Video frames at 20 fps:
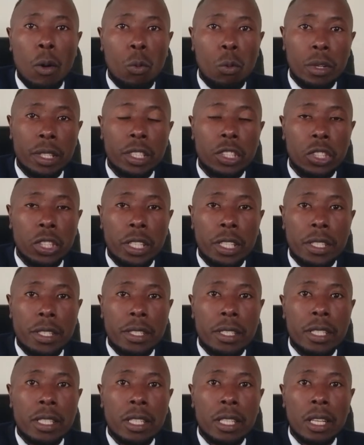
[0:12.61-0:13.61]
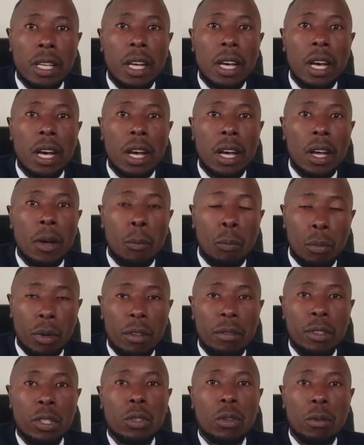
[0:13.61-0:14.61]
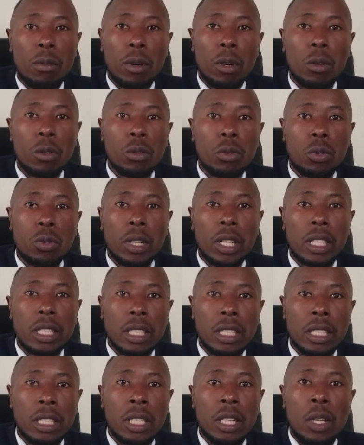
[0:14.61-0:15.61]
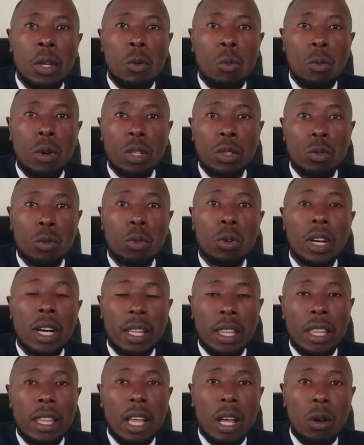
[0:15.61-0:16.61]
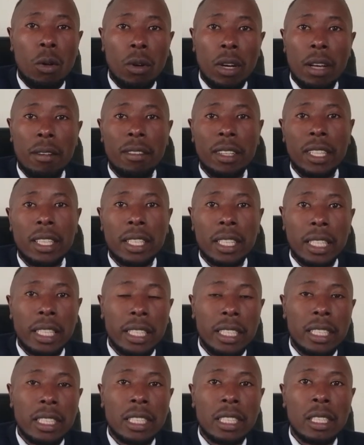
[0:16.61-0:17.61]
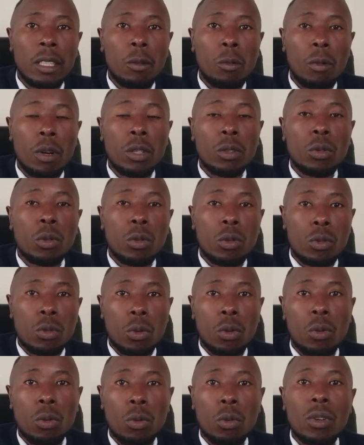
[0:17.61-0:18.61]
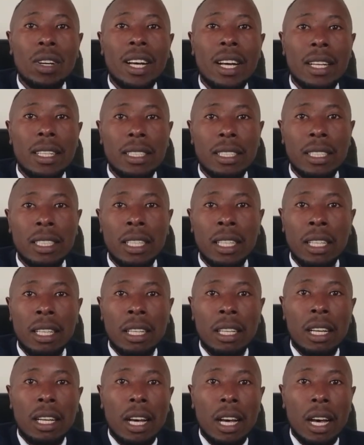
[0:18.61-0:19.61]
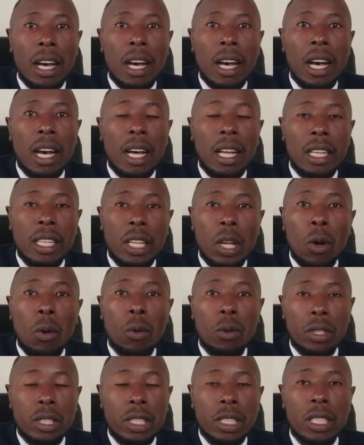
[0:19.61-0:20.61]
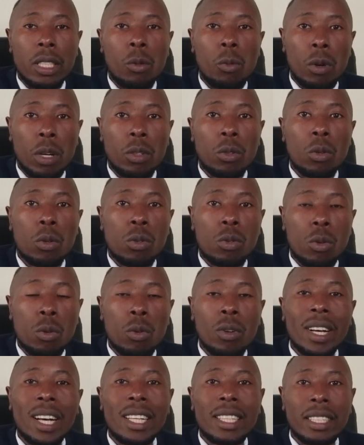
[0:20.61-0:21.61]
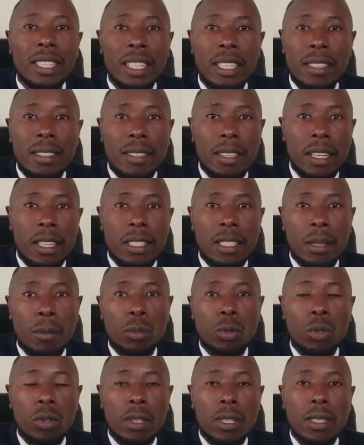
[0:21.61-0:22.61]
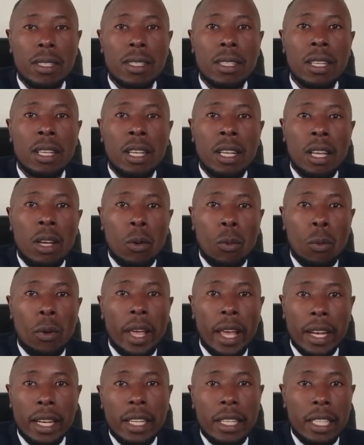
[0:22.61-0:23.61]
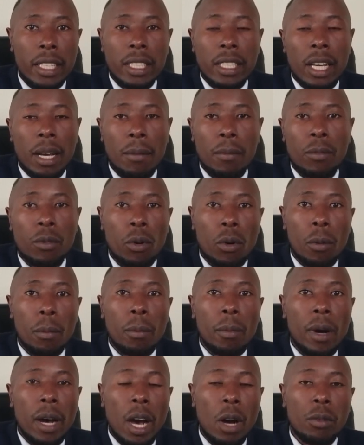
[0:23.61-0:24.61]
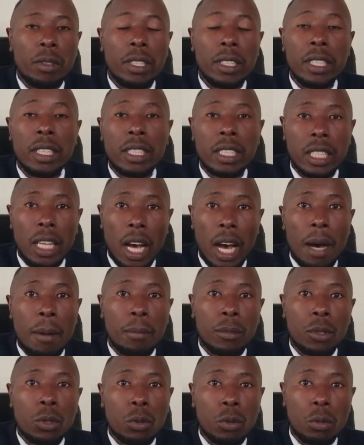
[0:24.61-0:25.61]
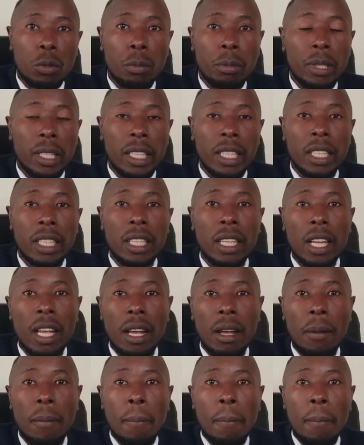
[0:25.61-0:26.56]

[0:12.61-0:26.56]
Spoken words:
which is privity of a contract. Want to look at the law governing it. Want to also look at the origin. Want to also look at its exceptions. Where did it come from? How did it come to be in